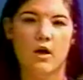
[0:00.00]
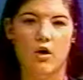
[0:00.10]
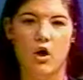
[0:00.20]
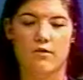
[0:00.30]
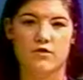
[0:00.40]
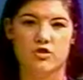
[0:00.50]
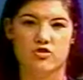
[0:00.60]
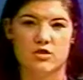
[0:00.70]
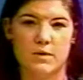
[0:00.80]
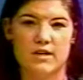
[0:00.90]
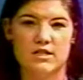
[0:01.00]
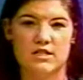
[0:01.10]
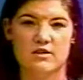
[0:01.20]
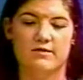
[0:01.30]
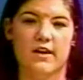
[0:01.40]
Officers responded
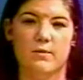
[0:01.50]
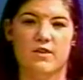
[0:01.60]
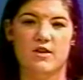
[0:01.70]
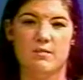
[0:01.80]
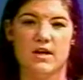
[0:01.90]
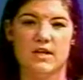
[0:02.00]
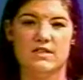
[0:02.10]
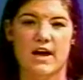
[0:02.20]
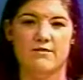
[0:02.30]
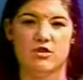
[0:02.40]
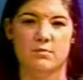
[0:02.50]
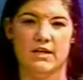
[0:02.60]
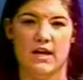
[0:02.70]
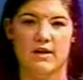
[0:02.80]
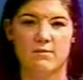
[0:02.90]
to the fight within minutes after it
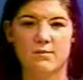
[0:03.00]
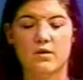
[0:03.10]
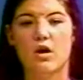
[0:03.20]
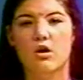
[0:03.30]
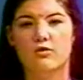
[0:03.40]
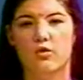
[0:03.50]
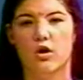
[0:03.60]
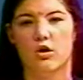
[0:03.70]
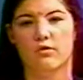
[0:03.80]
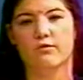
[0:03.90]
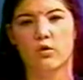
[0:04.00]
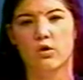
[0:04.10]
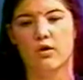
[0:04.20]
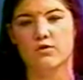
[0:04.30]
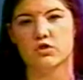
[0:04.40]
began. 4
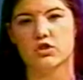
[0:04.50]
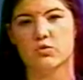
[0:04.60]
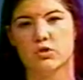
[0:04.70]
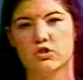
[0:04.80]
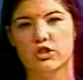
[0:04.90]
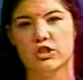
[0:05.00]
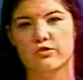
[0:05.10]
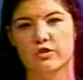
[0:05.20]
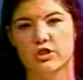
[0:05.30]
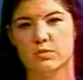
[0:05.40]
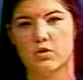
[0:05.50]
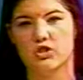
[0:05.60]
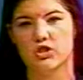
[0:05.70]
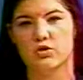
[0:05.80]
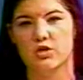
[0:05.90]
officers were treated for
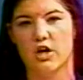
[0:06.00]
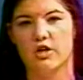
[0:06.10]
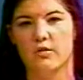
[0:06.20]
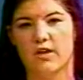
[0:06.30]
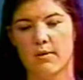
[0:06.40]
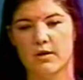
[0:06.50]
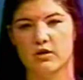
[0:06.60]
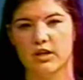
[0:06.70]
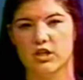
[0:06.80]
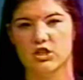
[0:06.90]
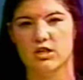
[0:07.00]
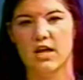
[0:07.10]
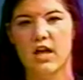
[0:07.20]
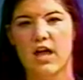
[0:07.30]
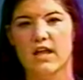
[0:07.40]
exposure to an unknown chemical agent,
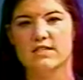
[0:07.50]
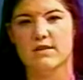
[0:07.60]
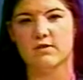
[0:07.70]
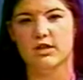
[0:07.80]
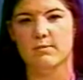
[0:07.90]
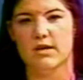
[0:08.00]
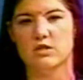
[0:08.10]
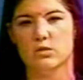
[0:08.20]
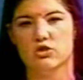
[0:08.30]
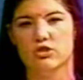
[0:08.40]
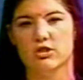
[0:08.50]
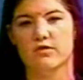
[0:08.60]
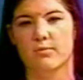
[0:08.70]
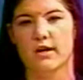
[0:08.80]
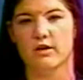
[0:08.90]
and several inmates were treated
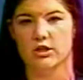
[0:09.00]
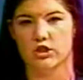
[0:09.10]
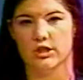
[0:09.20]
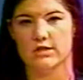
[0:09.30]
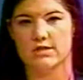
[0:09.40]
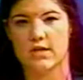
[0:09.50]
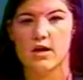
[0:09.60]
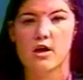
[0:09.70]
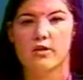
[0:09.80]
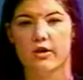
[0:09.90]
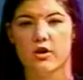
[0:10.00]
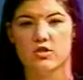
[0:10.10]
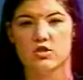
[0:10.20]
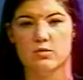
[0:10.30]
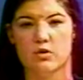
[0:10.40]
for minor injuries. The
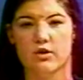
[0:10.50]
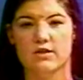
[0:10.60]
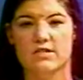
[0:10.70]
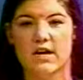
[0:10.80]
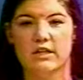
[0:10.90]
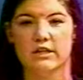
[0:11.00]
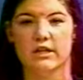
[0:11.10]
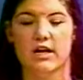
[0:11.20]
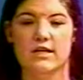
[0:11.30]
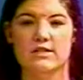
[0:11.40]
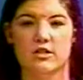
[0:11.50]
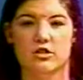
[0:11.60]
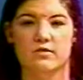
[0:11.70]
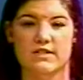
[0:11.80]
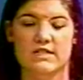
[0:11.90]
cause of the brawl is not clear and is
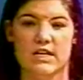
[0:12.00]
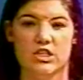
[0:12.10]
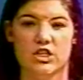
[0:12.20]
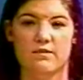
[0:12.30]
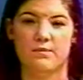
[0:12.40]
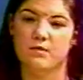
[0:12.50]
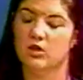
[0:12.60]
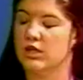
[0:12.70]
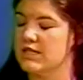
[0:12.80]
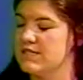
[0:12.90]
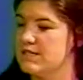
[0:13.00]
under investigation. Chris?